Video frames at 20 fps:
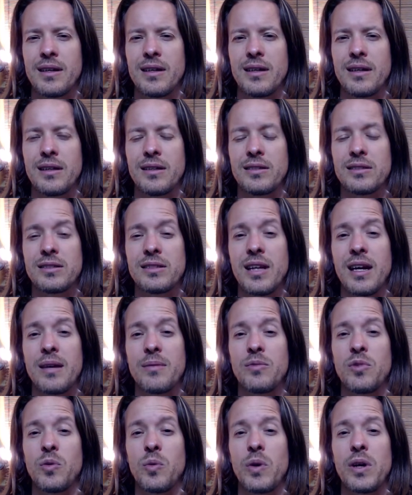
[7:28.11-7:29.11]
It's time
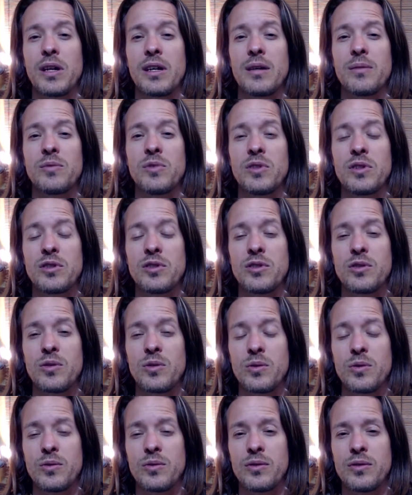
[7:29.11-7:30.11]
to wake up to the
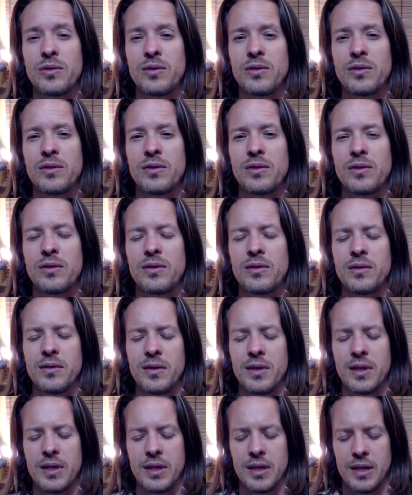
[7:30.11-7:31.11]
truth.
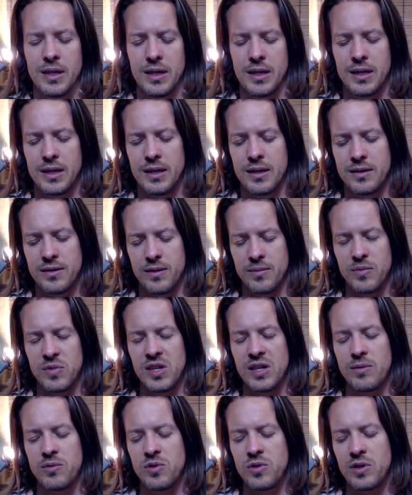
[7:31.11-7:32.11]

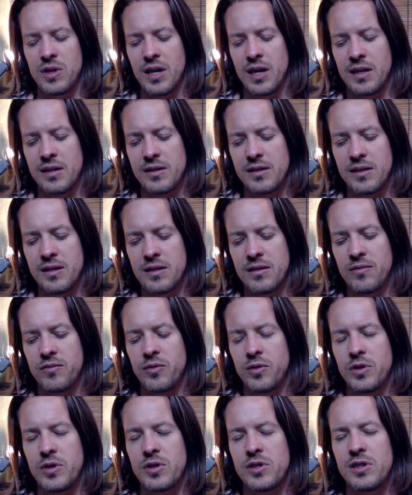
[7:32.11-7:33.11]
Sometimes you can't see it for
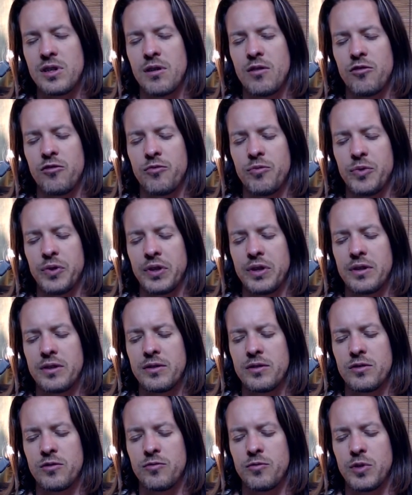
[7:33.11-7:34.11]
yourself because
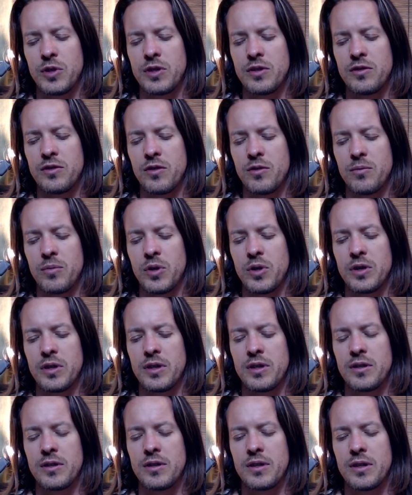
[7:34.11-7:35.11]
you've been so
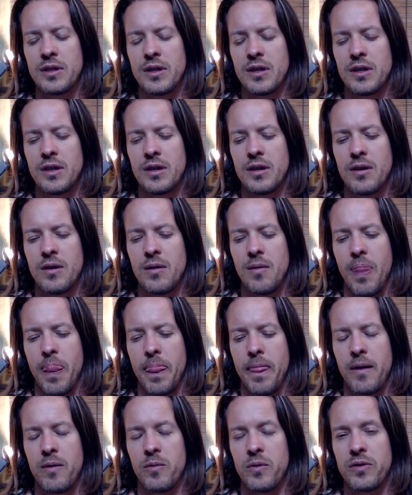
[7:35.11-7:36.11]
burdened
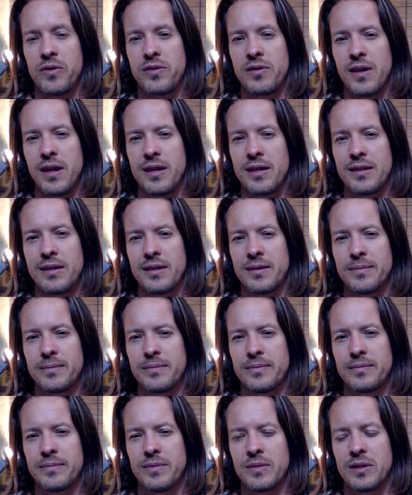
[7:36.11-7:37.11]
with sight.
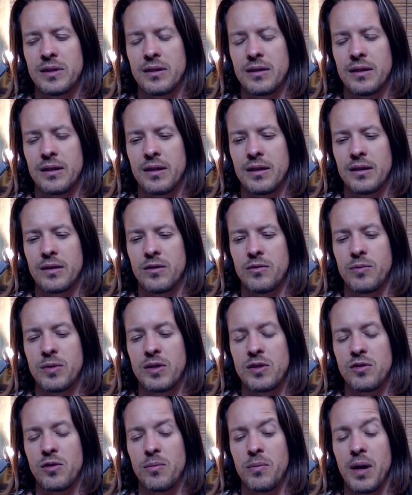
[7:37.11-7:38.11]
You've been
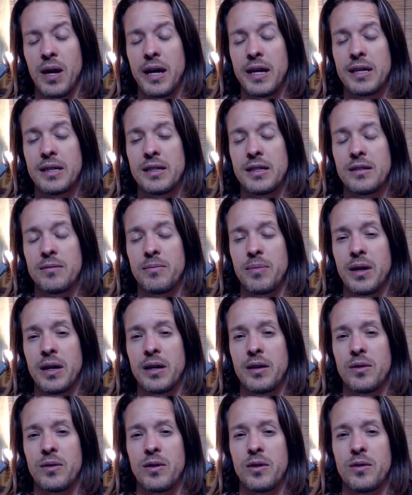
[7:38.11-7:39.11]
so blinded by
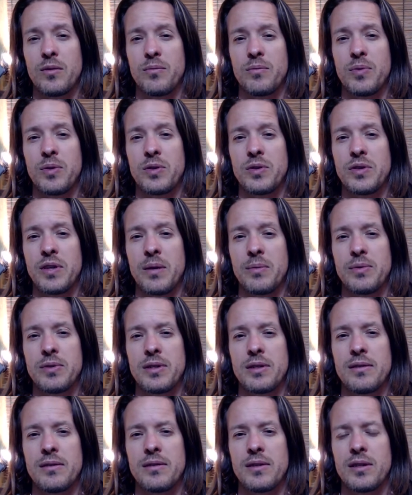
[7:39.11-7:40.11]
your own
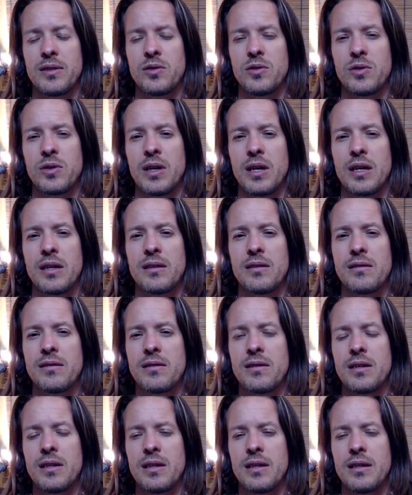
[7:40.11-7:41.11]
perceptions that you can't
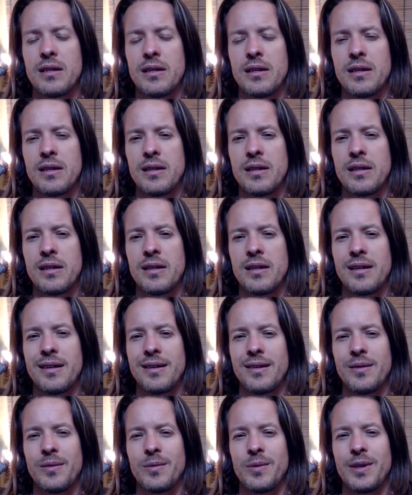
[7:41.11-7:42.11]
see
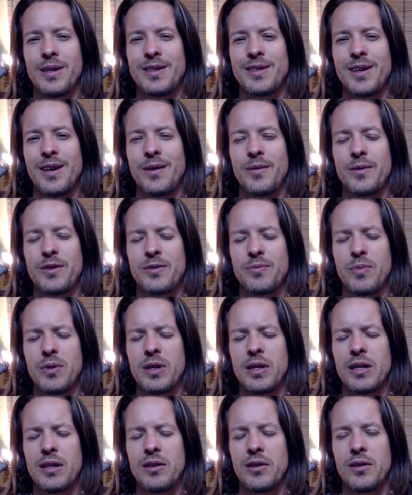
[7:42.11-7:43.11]
what has always been
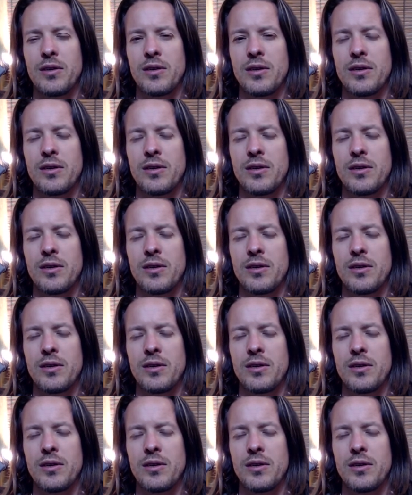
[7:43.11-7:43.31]
here.